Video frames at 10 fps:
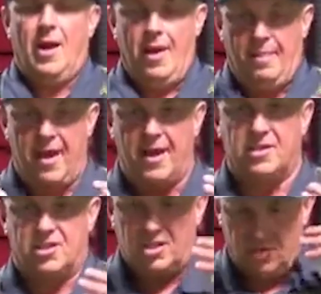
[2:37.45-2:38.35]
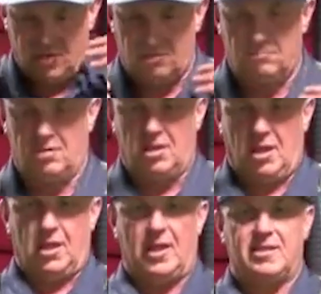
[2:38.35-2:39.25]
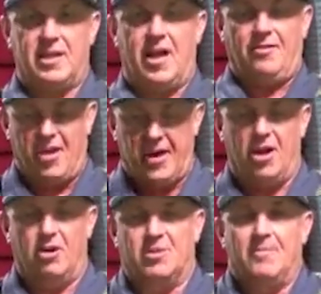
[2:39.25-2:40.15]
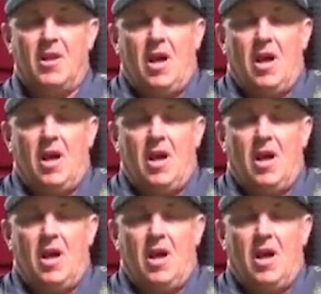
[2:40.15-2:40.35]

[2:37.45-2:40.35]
and that just lets it out. That helps.